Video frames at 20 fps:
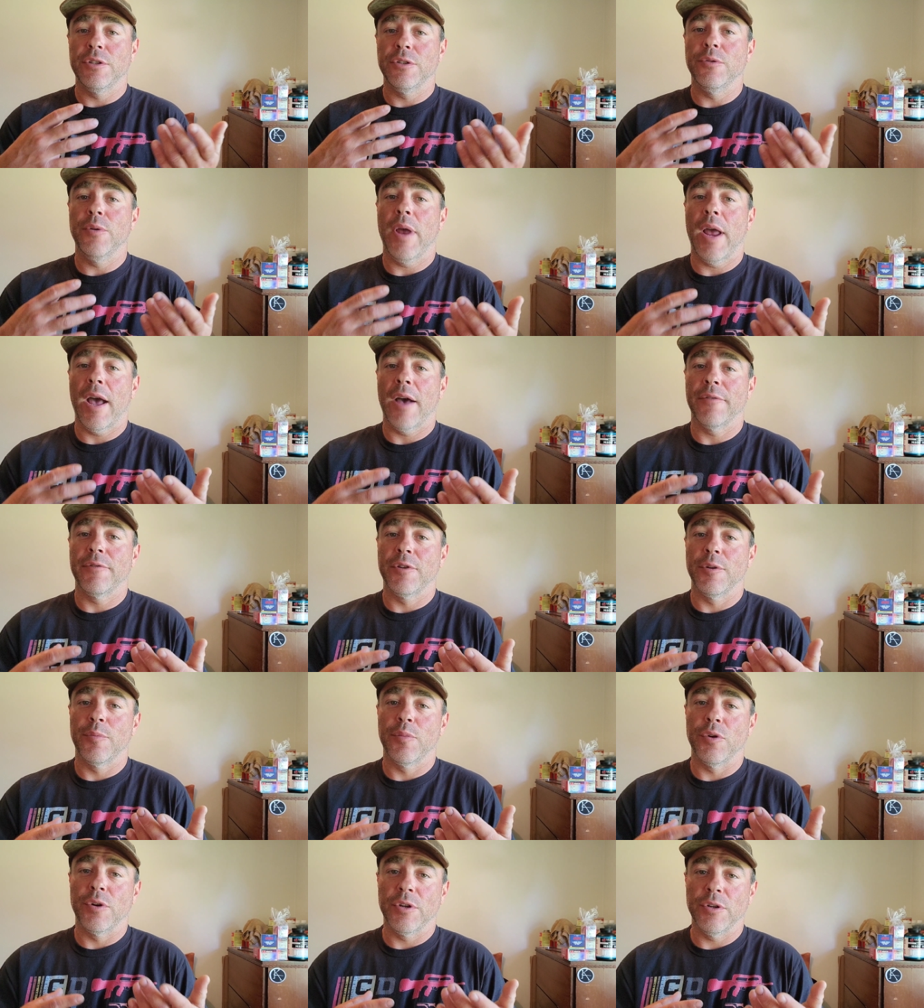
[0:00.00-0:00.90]
do have
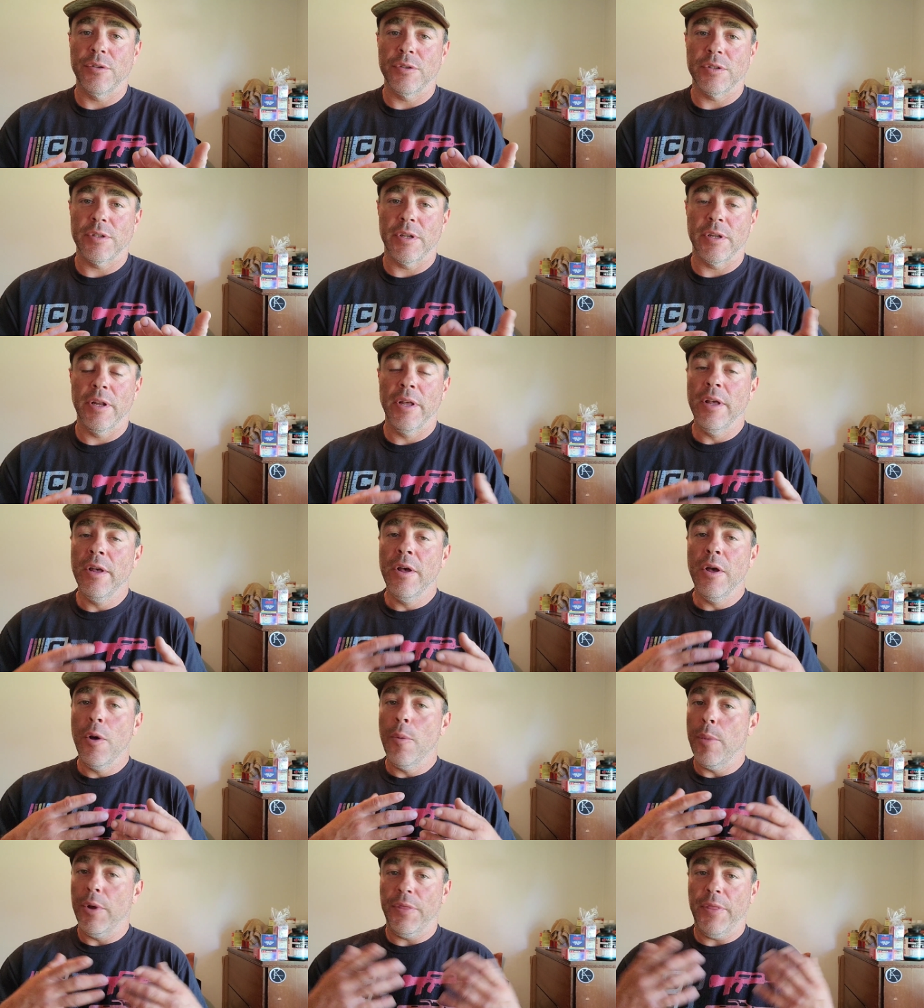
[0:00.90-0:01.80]
to produce it,
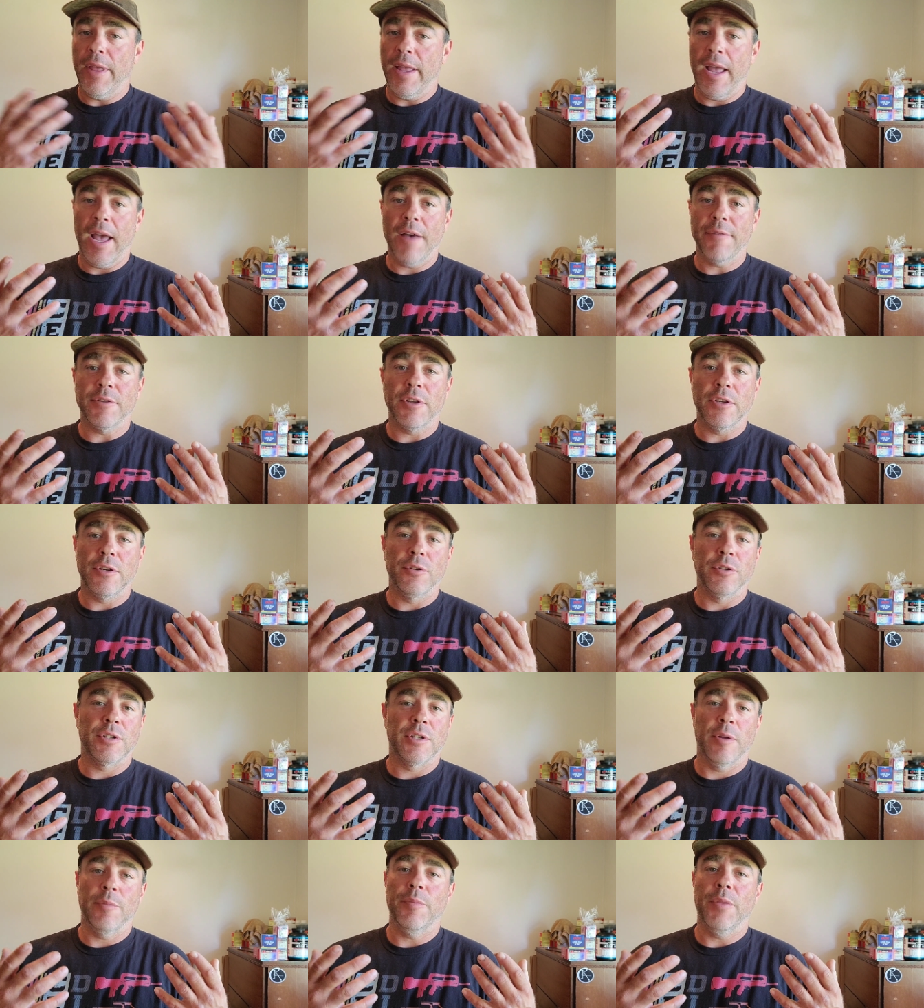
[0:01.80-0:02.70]
but they have to
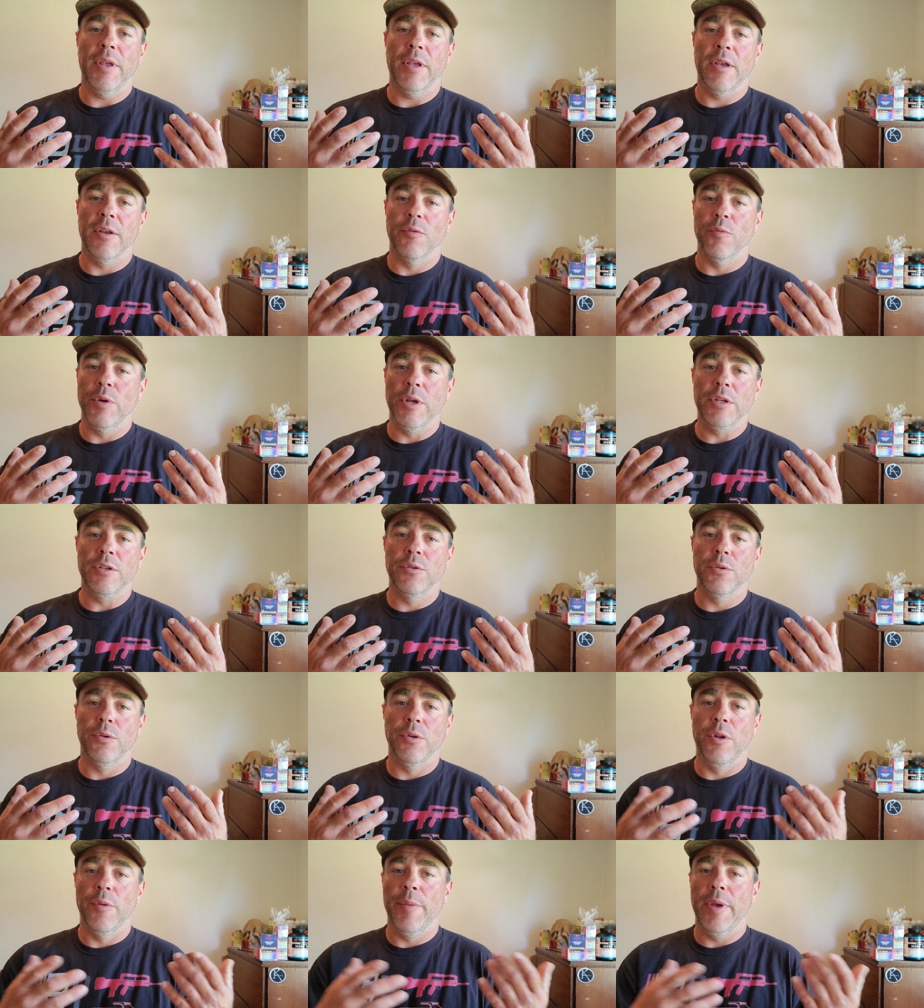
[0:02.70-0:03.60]
do something and
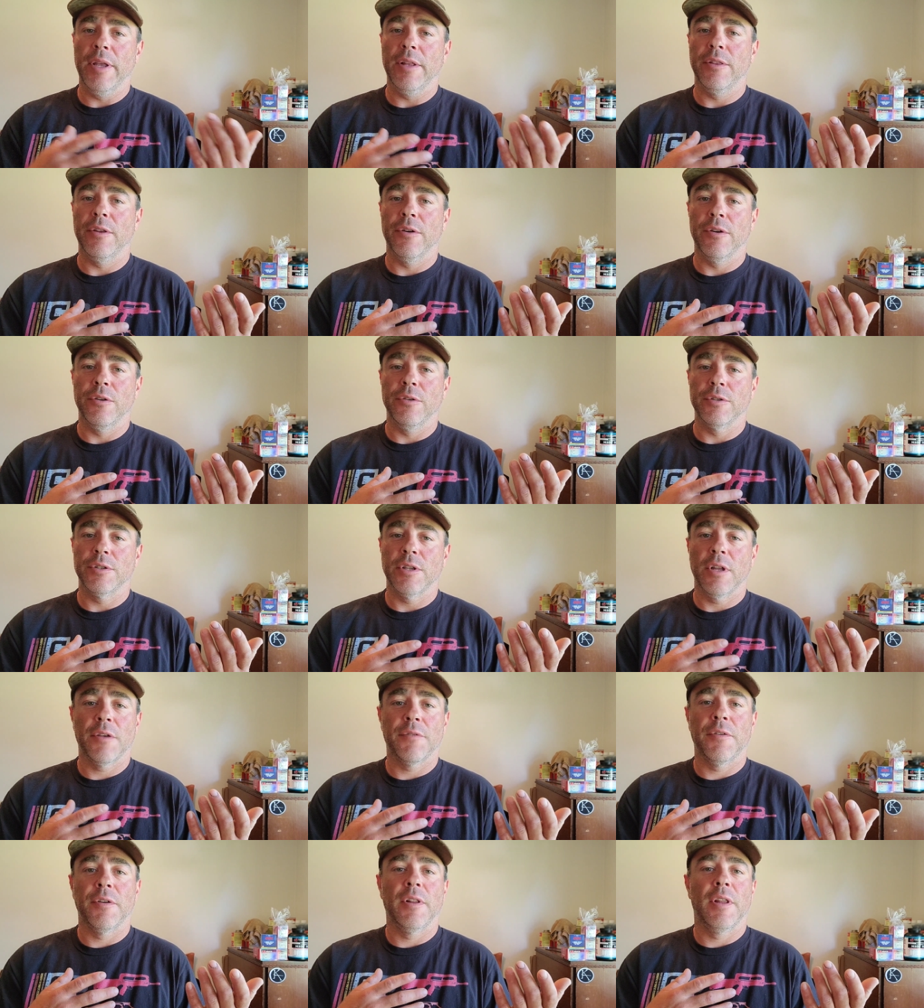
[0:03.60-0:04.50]
retool to make their new
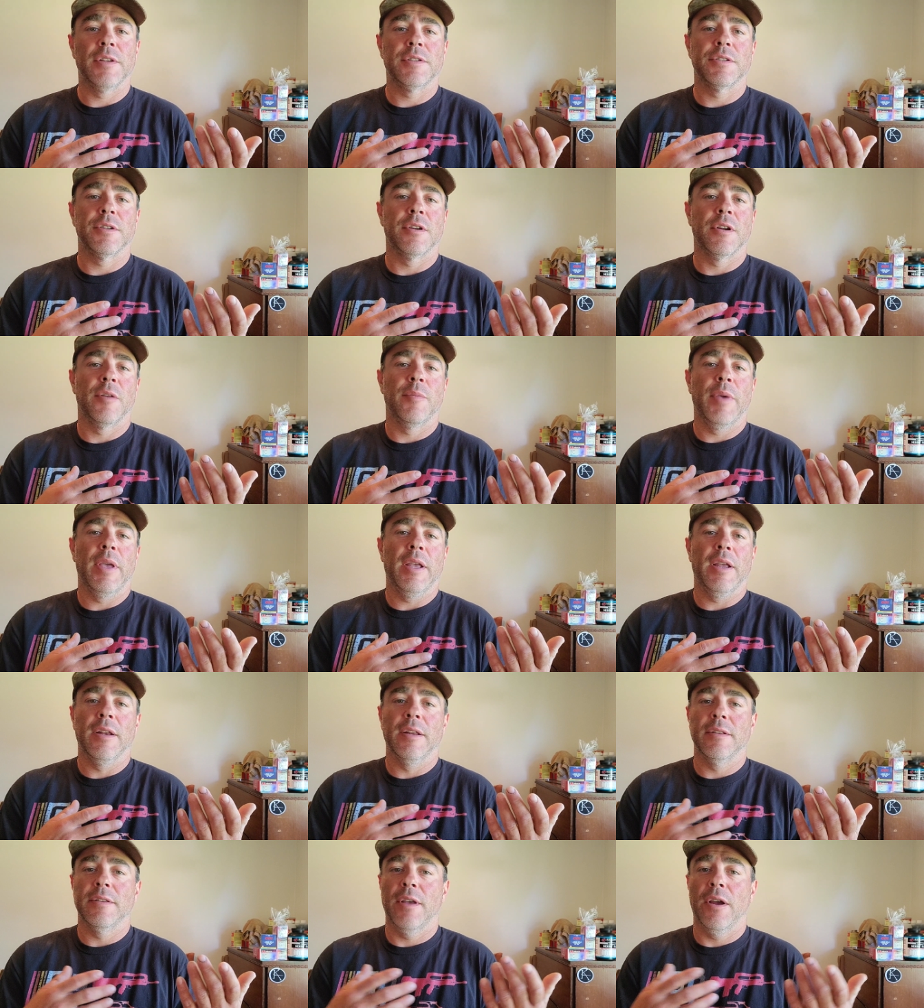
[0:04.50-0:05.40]
stuff, unless they're going to
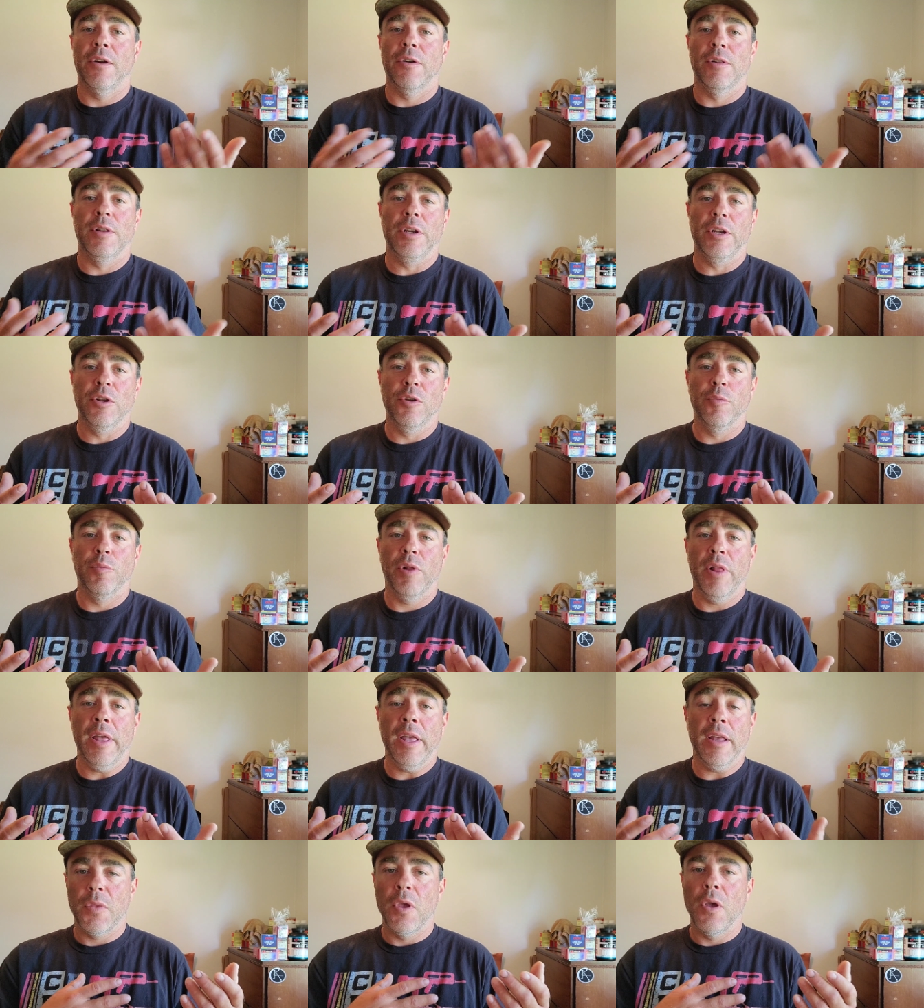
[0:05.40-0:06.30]
make an entirely new
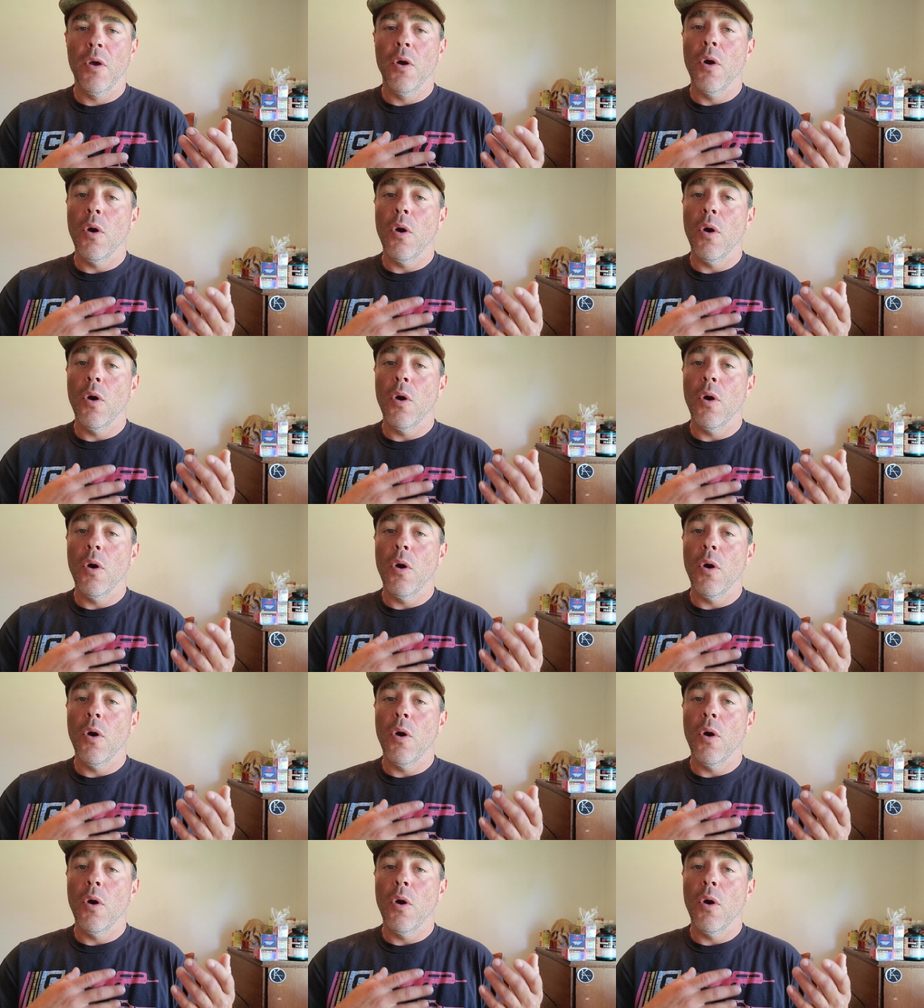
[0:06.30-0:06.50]
plant,